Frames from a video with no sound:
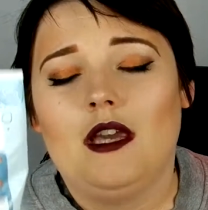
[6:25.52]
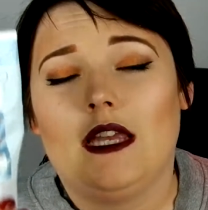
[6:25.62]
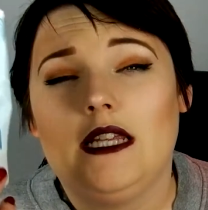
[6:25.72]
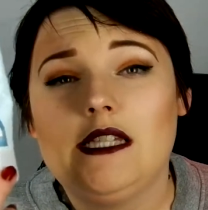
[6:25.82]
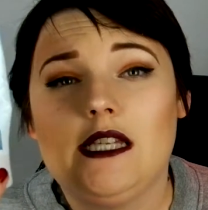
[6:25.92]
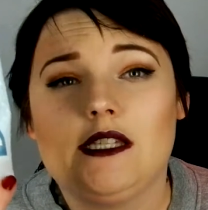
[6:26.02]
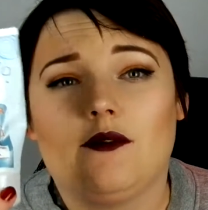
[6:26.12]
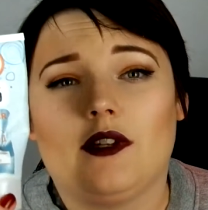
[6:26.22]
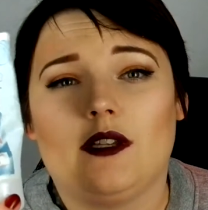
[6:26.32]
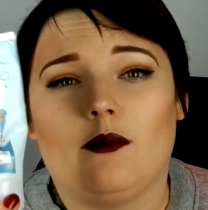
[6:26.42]
And he says it
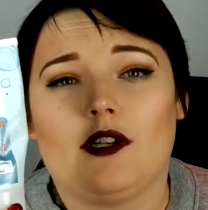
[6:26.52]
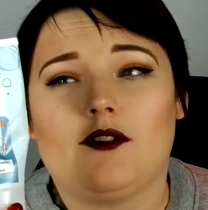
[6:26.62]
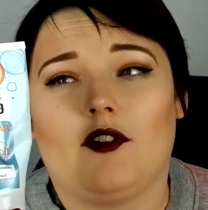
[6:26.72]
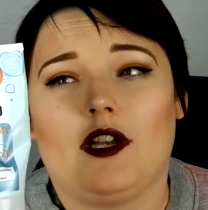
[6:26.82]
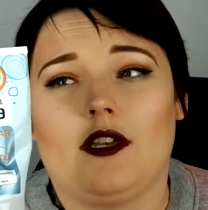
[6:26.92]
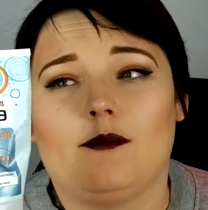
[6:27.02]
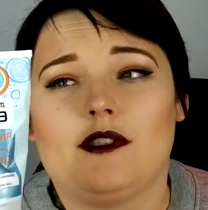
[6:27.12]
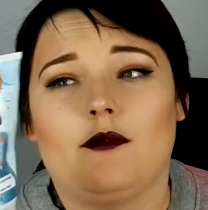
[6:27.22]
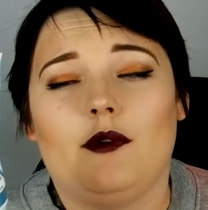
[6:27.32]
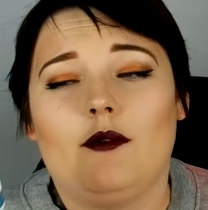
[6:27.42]
really works for him,
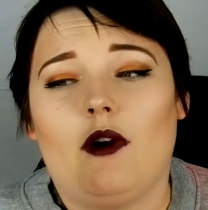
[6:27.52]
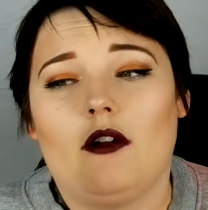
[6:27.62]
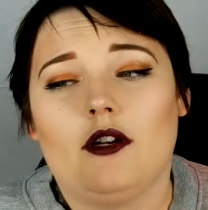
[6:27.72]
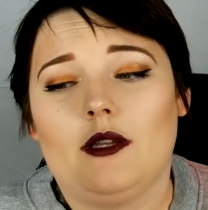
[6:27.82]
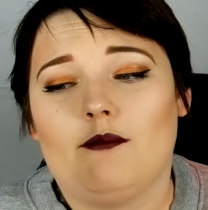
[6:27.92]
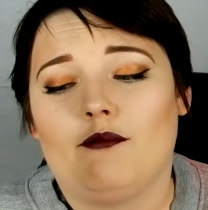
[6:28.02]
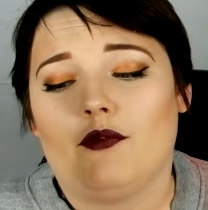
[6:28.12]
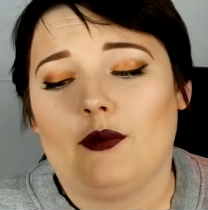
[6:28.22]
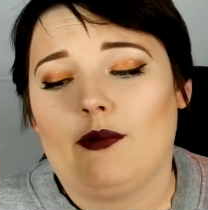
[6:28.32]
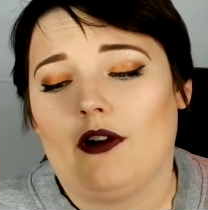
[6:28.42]
so we already
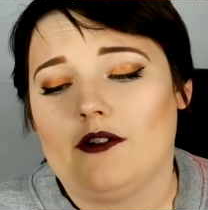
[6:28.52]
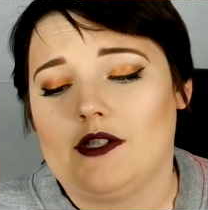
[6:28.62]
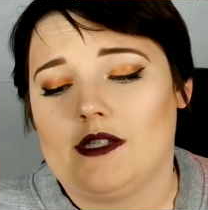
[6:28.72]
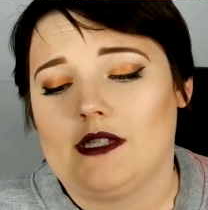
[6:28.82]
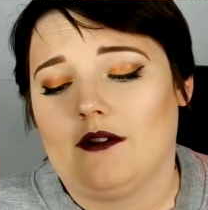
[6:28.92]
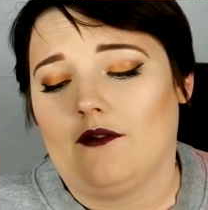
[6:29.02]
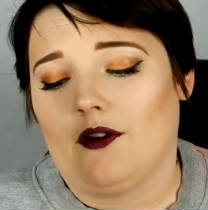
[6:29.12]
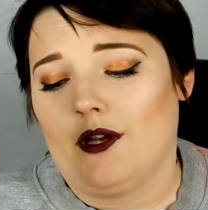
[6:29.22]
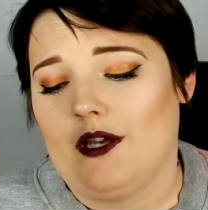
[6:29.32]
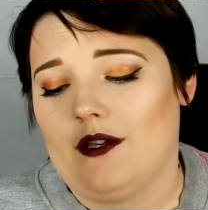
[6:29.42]
repurchased it
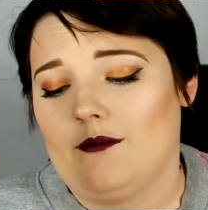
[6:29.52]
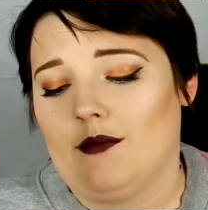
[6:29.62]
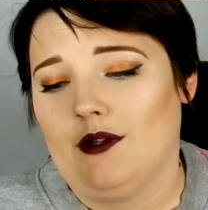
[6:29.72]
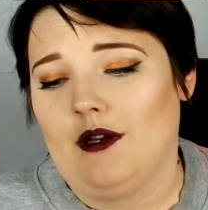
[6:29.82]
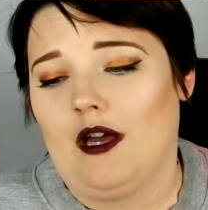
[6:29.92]
for him.